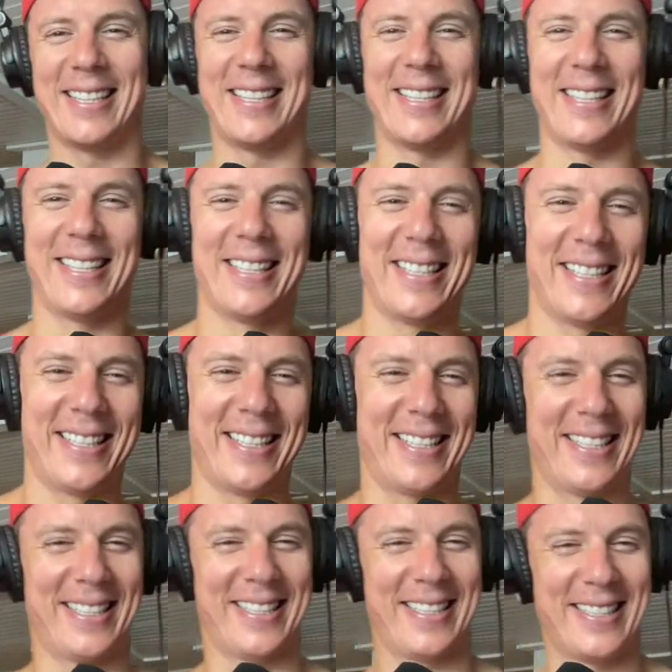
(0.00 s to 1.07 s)

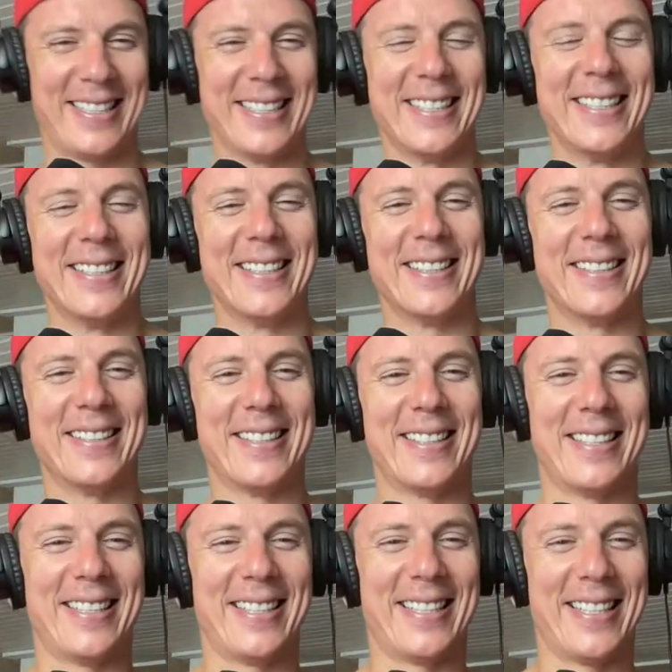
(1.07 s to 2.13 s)

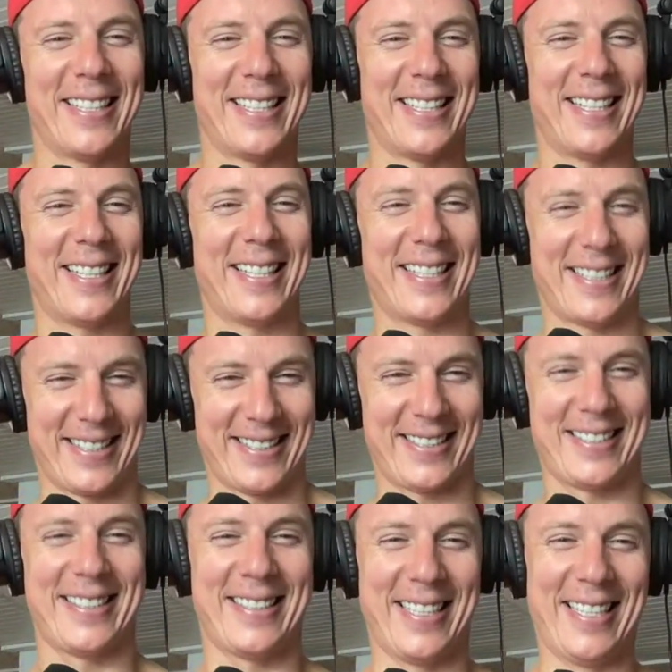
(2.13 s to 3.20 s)
[no speech]